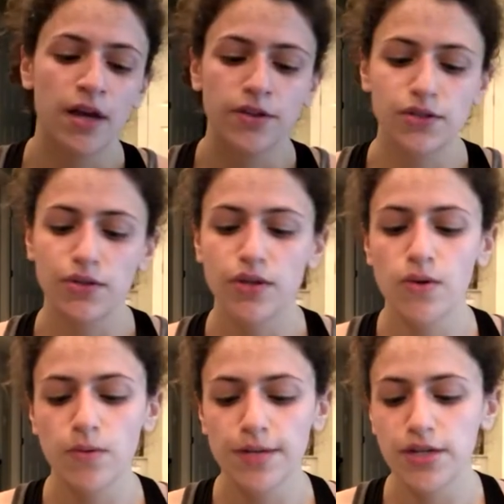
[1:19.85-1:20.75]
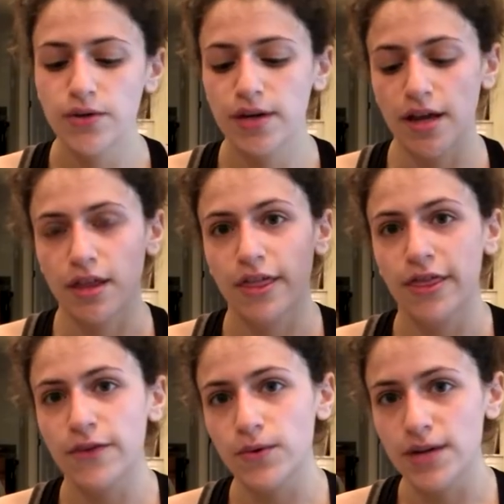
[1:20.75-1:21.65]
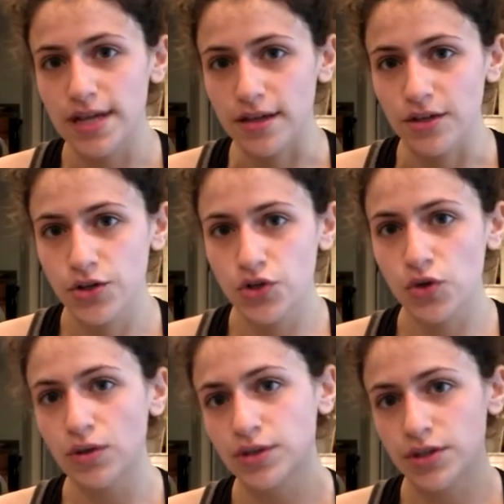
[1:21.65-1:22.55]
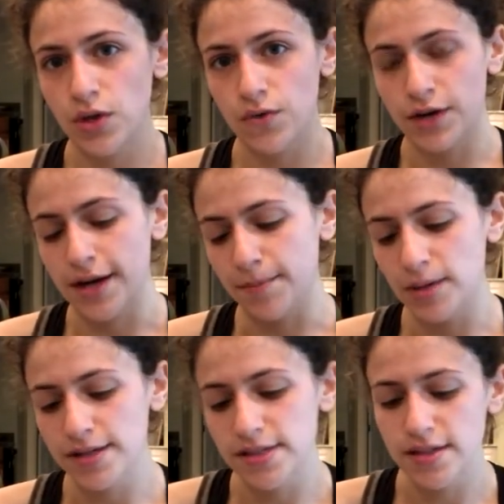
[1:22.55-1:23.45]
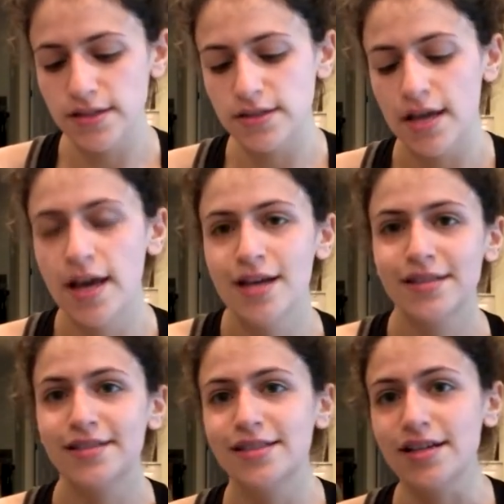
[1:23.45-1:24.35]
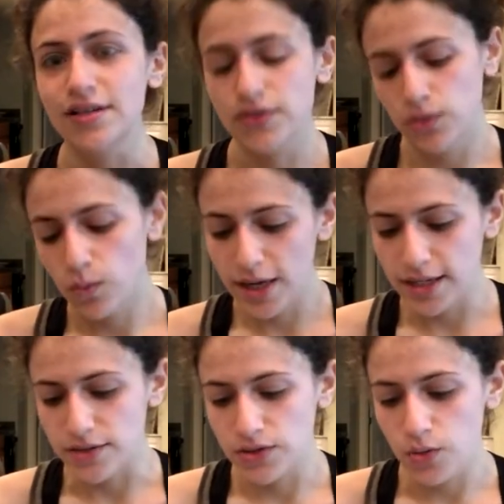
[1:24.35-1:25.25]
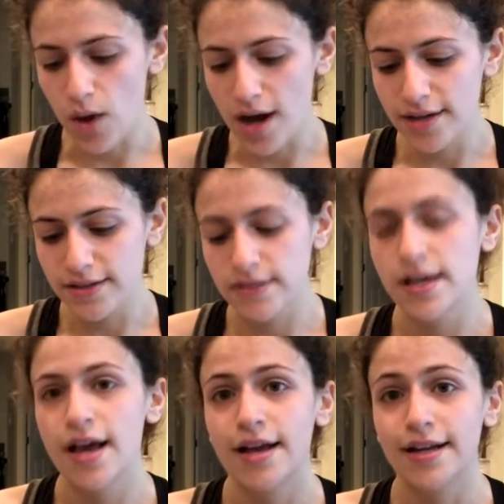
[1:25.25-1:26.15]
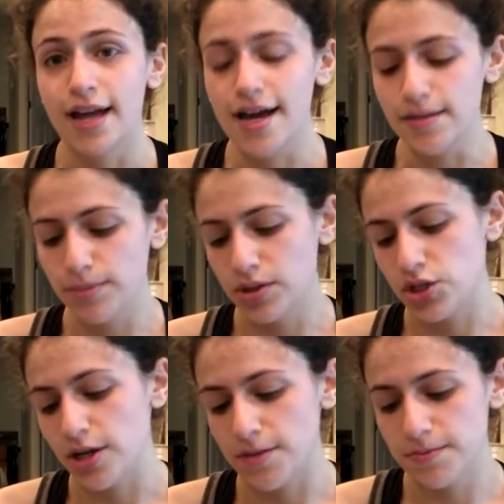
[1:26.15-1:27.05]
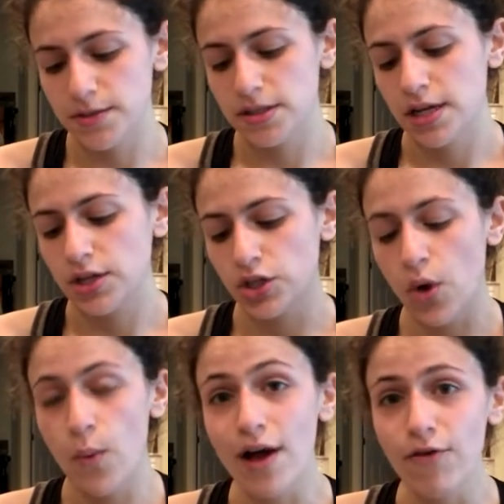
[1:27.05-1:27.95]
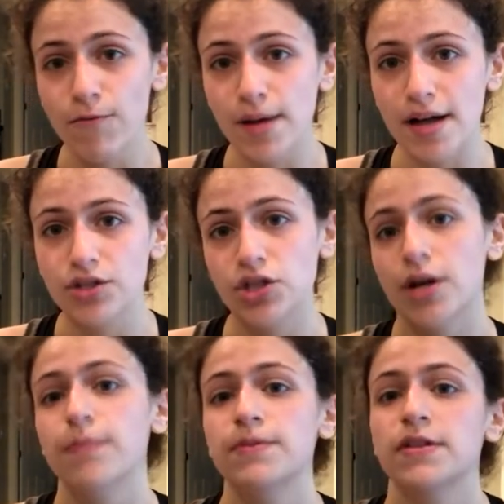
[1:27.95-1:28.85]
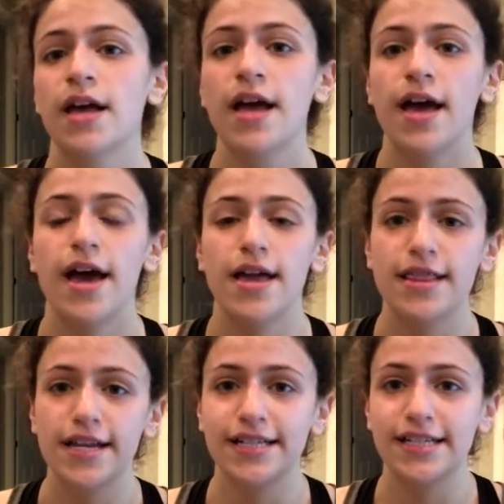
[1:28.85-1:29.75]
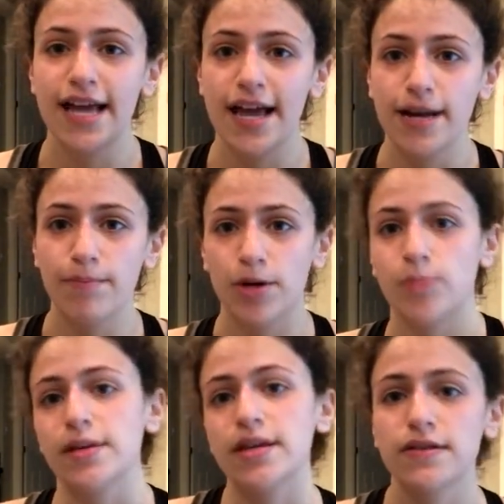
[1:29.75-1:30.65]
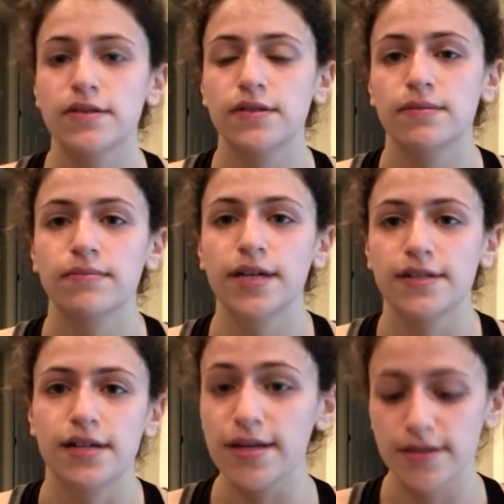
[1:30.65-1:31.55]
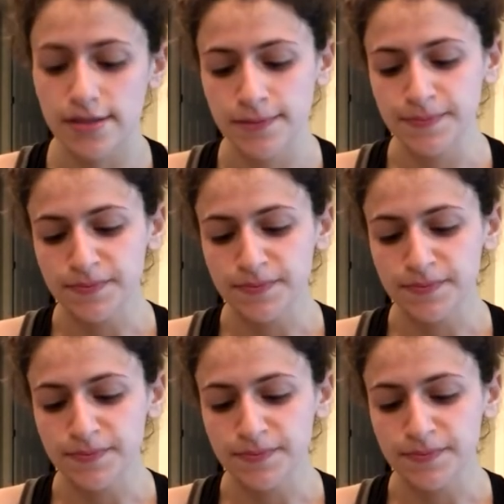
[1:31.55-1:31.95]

So you will be doing three shoulder to overhead presses, six weighted squats, nine push-ups, 12 box jumps, and then 10 burpees. That's these.